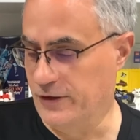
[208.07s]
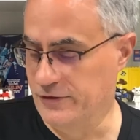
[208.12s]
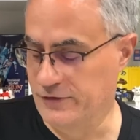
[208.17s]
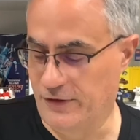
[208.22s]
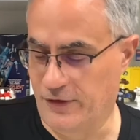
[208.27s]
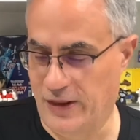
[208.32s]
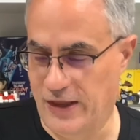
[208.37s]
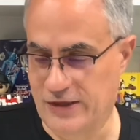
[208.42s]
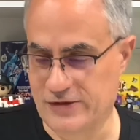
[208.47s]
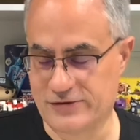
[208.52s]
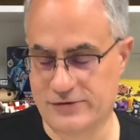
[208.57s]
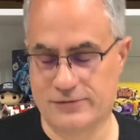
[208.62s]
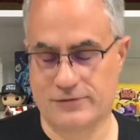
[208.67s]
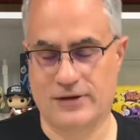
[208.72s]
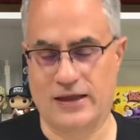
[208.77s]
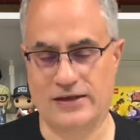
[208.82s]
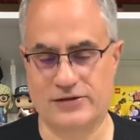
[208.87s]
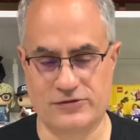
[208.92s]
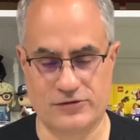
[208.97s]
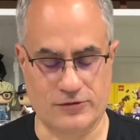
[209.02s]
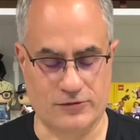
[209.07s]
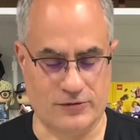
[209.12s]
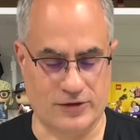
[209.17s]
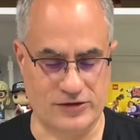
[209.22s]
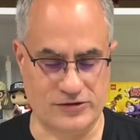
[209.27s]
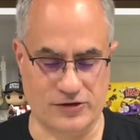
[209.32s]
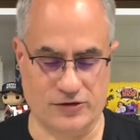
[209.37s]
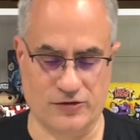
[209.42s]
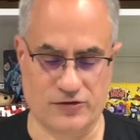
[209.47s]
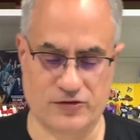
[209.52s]
So that's the
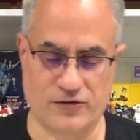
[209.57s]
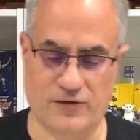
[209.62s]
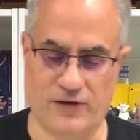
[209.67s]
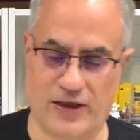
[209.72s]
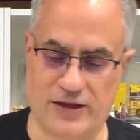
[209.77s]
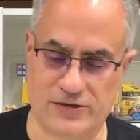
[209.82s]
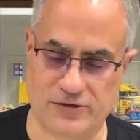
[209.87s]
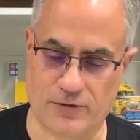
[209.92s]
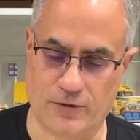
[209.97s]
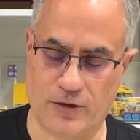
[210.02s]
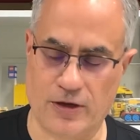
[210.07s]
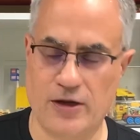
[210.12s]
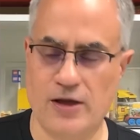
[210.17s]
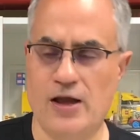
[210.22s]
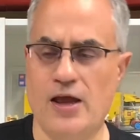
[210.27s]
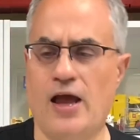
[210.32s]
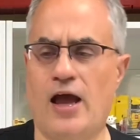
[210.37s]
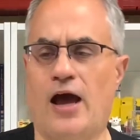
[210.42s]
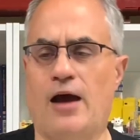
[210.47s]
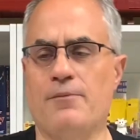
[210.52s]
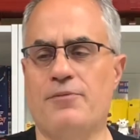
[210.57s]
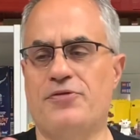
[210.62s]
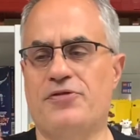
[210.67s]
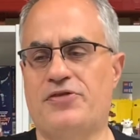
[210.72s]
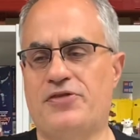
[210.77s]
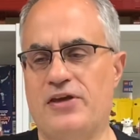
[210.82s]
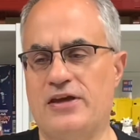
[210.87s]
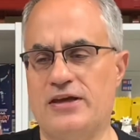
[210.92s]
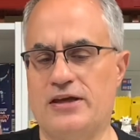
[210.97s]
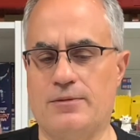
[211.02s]
resolution of that. So I'm
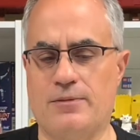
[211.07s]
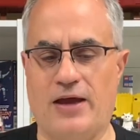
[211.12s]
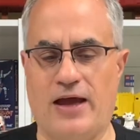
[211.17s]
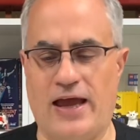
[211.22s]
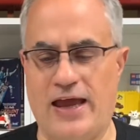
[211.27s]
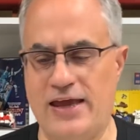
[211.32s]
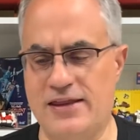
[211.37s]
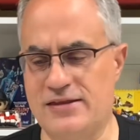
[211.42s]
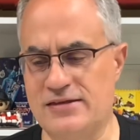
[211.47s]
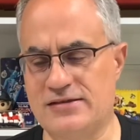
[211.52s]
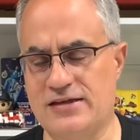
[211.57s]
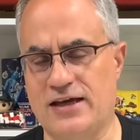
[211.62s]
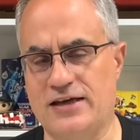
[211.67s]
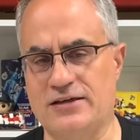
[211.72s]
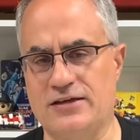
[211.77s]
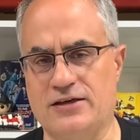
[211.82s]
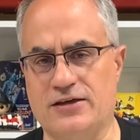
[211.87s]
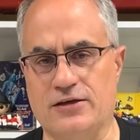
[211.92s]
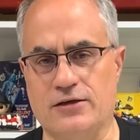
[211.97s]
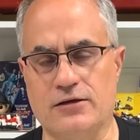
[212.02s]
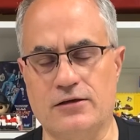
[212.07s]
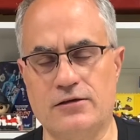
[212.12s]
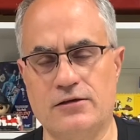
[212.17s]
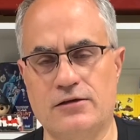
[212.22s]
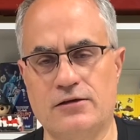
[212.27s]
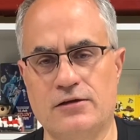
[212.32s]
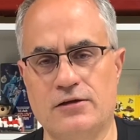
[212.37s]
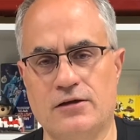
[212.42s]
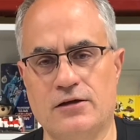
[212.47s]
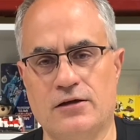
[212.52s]
thinking about, I had this idea
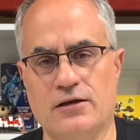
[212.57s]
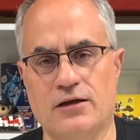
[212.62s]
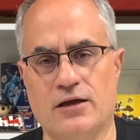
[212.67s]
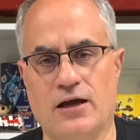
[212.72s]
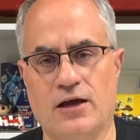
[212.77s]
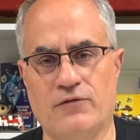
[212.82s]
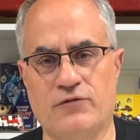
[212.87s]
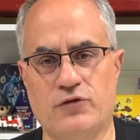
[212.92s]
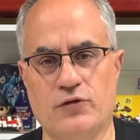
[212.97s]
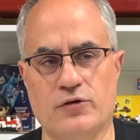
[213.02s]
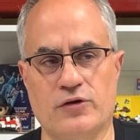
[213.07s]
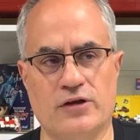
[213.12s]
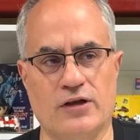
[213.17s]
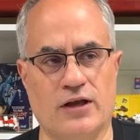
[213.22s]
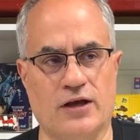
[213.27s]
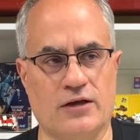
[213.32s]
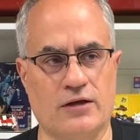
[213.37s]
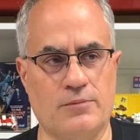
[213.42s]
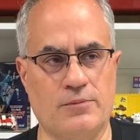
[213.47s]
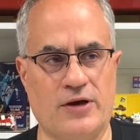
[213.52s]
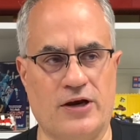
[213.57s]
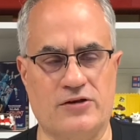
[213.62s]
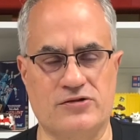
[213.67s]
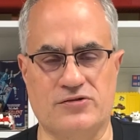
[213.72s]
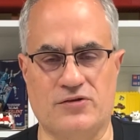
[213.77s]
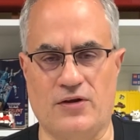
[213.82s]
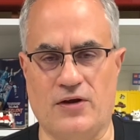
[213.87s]
of doing a comparison.